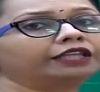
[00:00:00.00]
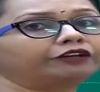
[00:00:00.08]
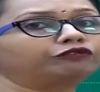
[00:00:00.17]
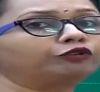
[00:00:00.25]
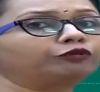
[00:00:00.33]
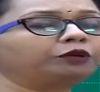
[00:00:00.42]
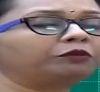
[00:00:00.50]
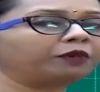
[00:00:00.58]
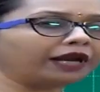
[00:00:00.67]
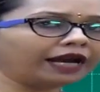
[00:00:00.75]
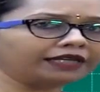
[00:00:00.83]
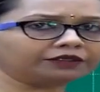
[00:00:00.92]
there would be
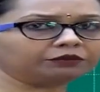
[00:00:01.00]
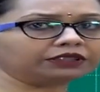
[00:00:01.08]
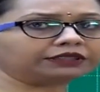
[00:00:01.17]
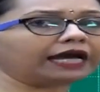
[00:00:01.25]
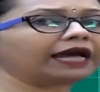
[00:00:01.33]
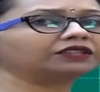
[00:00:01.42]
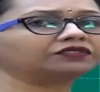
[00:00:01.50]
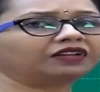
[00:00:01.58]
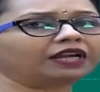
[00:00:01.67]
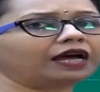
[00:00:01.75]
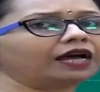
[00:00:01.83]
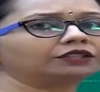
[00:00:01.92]
marasmus as
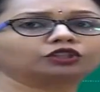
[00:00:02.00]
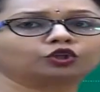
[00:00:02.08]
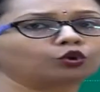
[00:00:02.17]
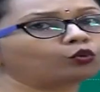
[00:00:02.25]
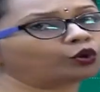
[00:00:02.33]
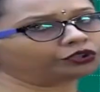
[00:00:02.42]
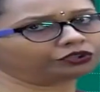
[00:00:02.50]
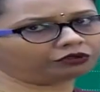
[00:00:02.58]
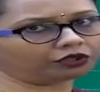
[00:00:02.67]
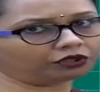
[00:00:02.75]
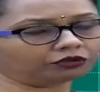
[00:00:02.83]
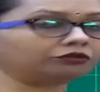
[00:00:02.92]
well as
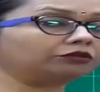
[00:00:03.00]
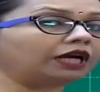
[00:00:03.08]
kwashiorkor.